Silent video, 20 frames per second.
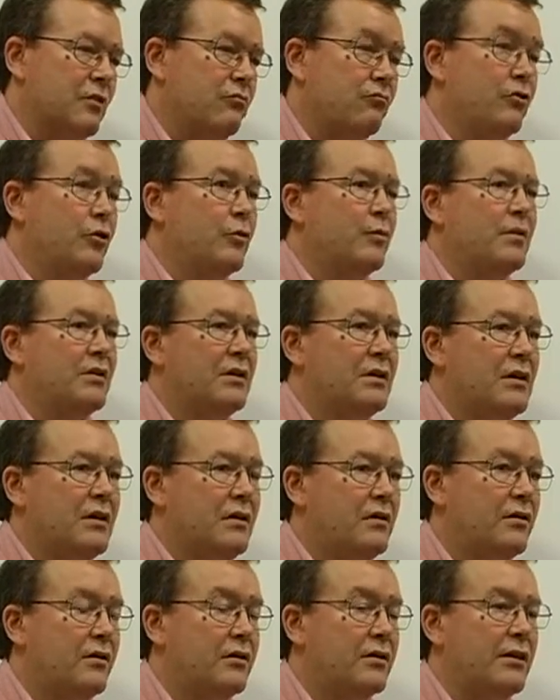group
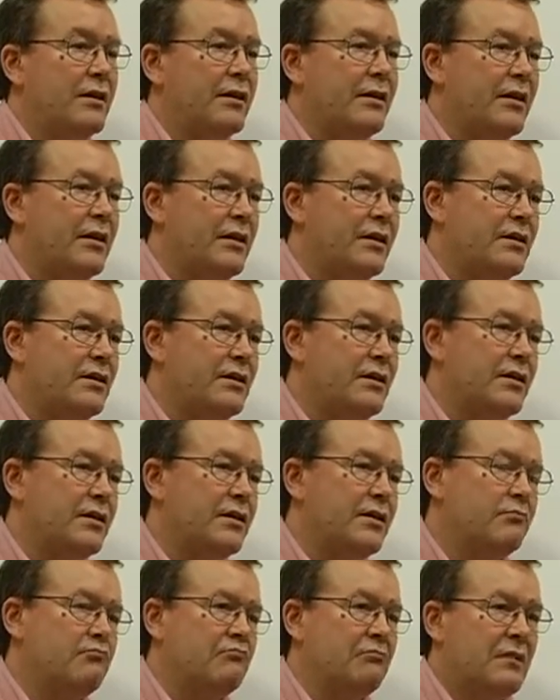looking at the
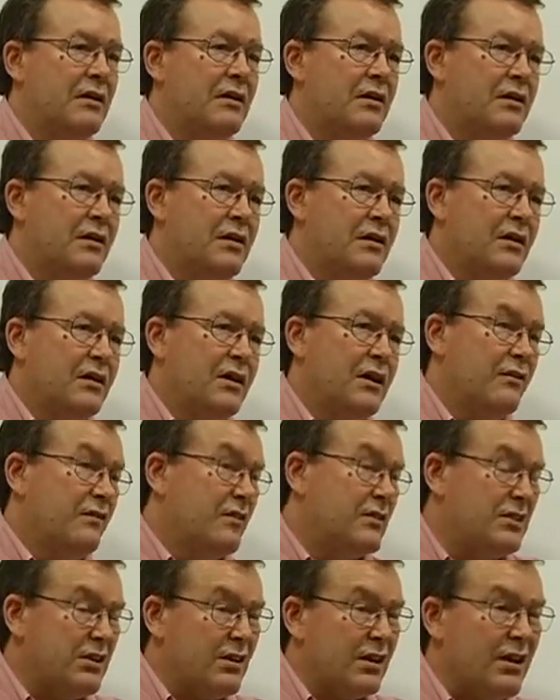idea,
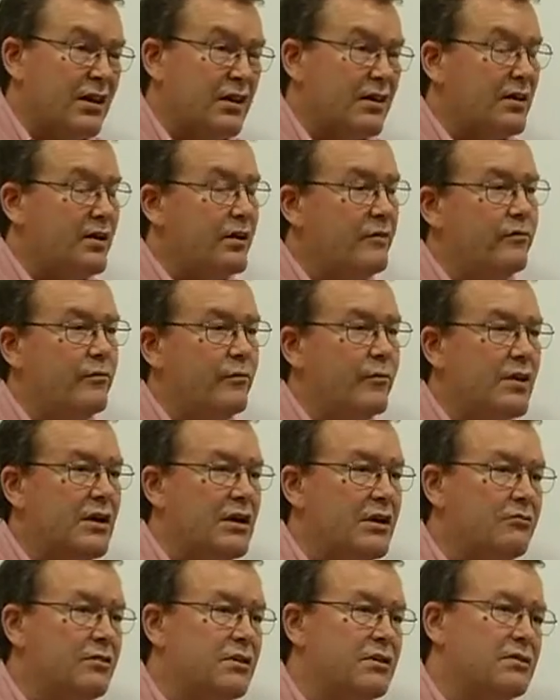canvassing the idea from
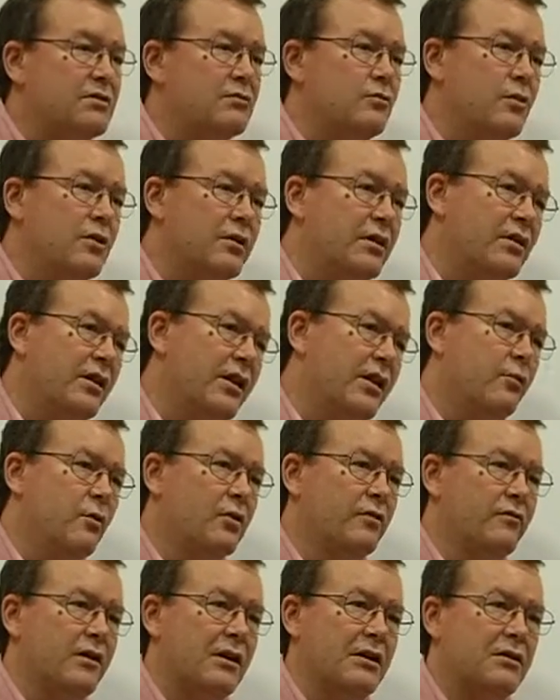parents, what do they
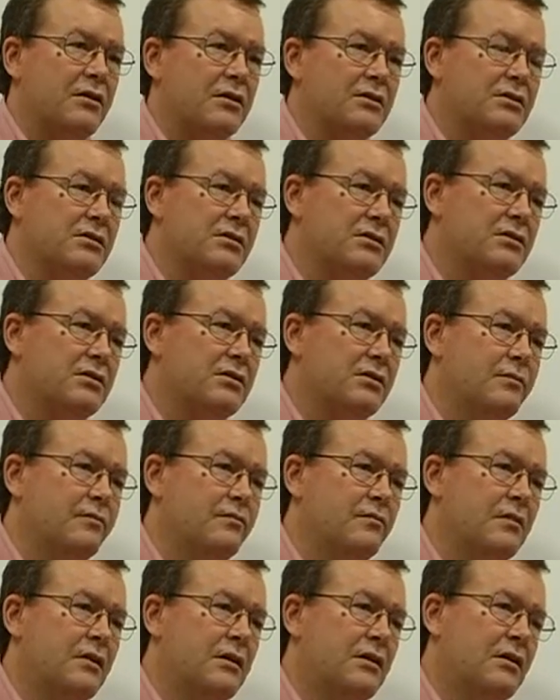want out of the
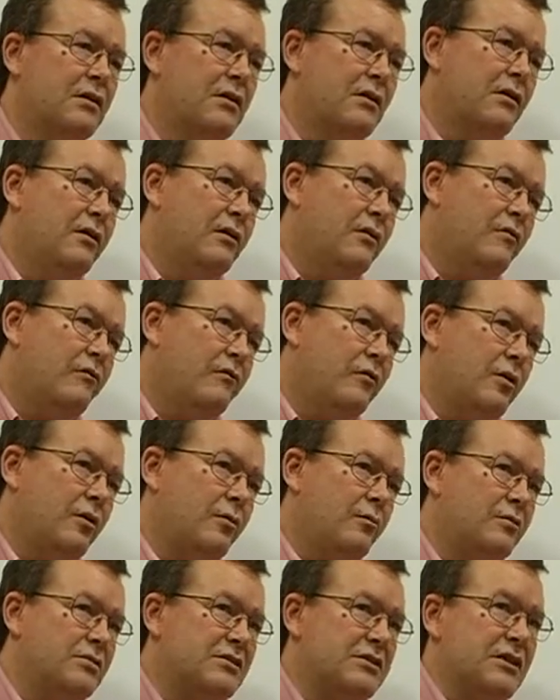system,
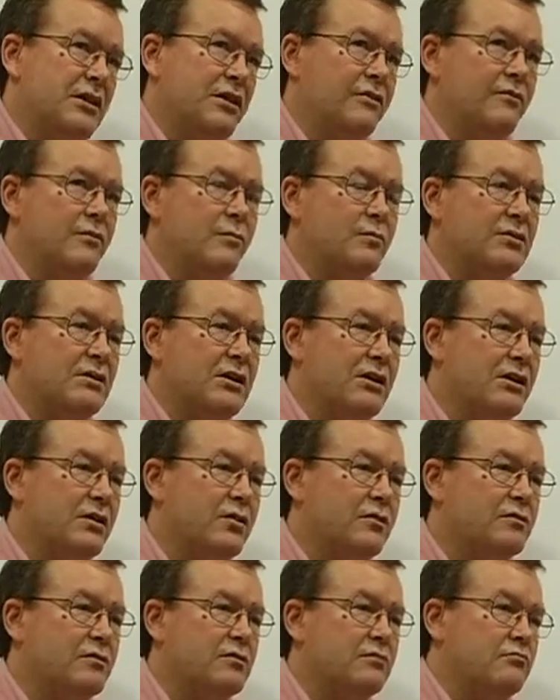from staff
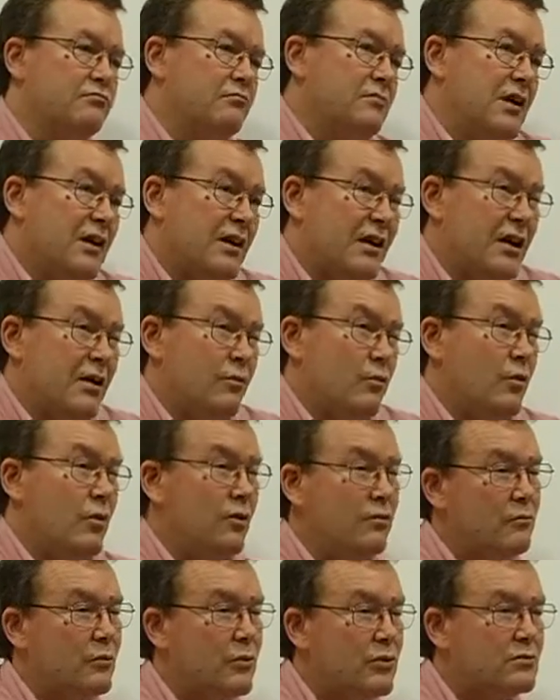themselves, again,
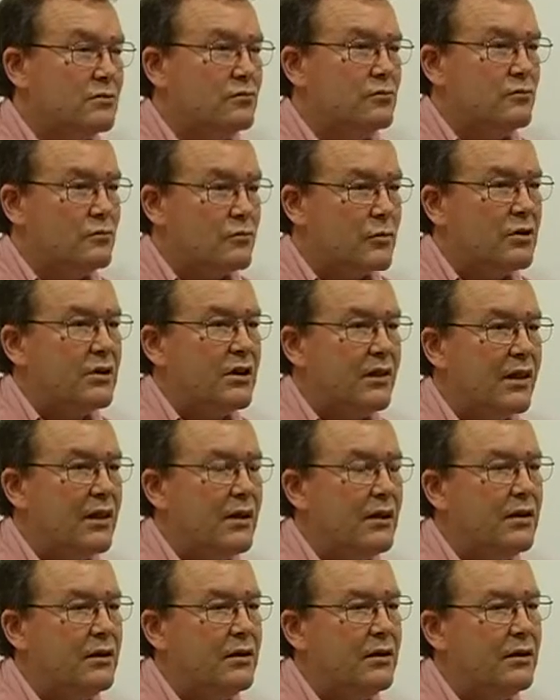what do
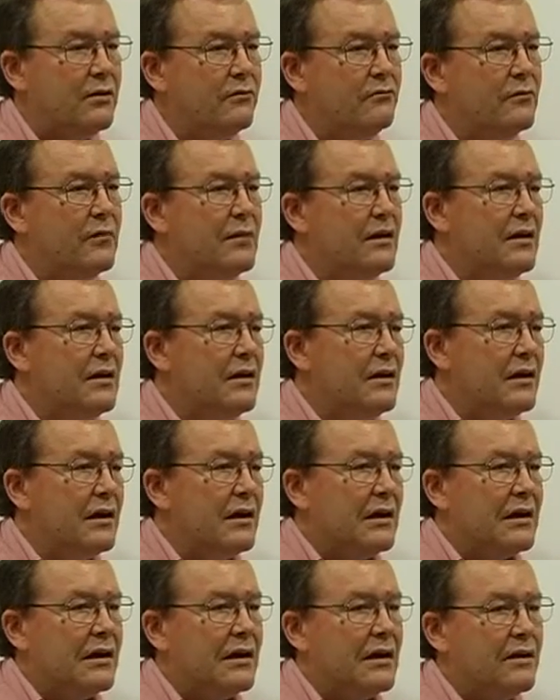they need?
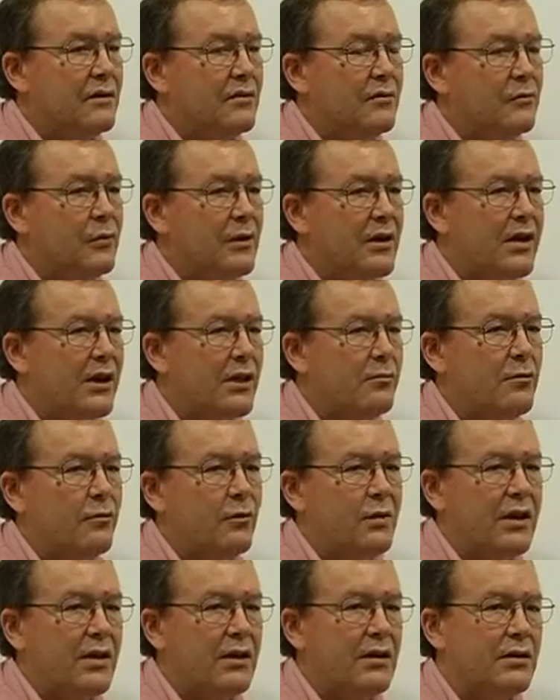And we came up
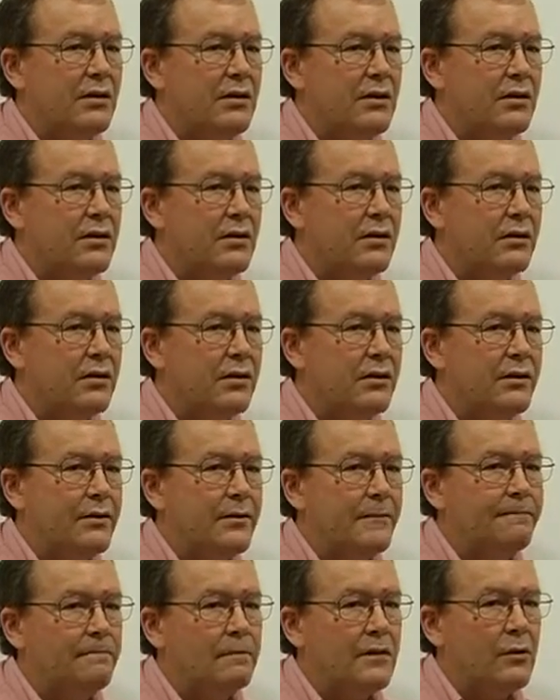with the idea
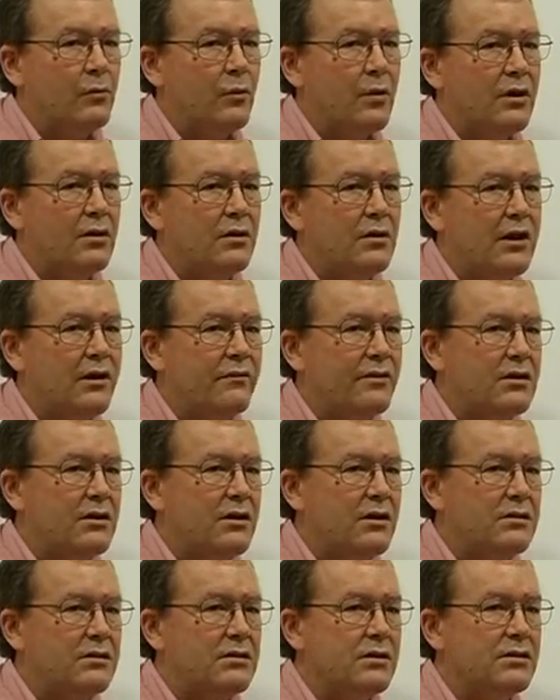that we could have
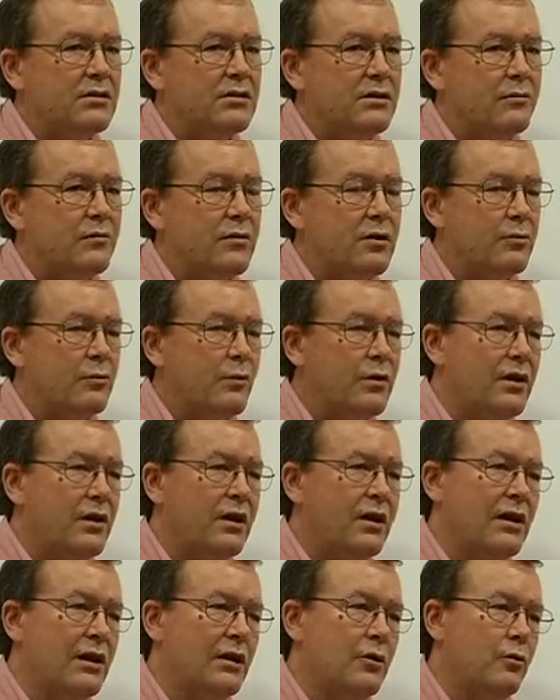a system that would
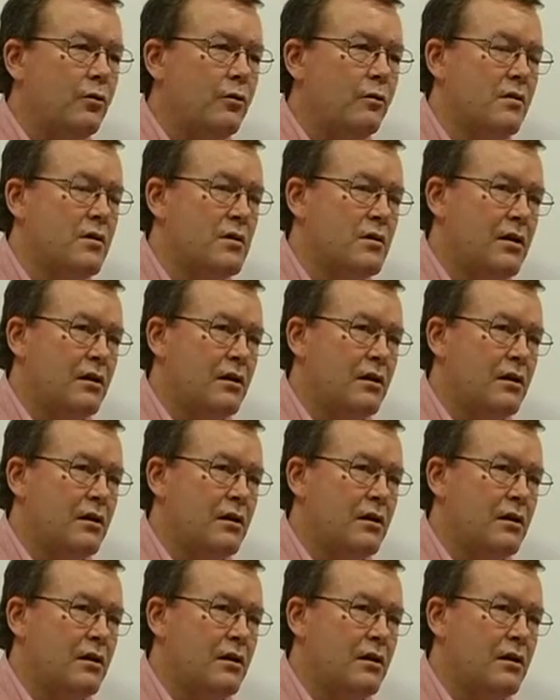allow